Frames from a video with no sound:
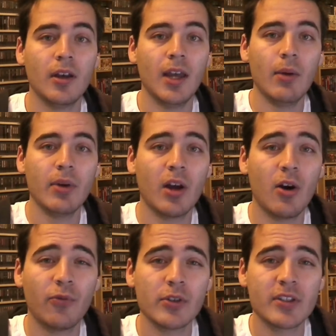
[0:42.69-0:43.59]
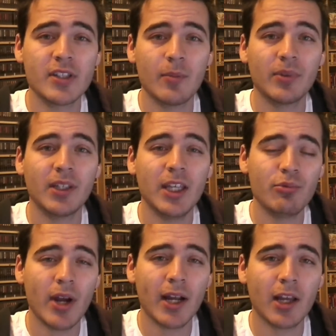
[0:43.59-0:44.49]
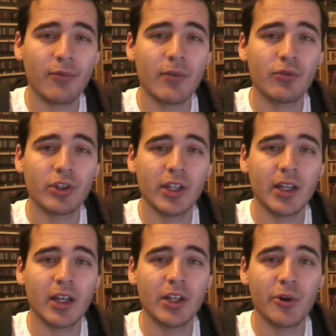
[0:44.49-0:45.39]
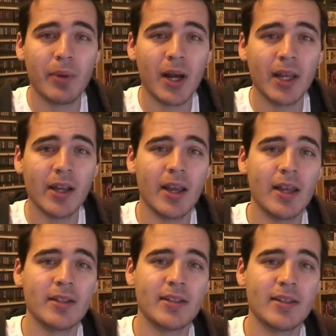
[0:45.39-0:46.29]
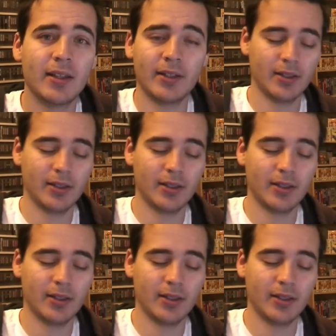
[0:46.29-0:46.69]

Here we go, first tip, keep track of everything you're buying and selling.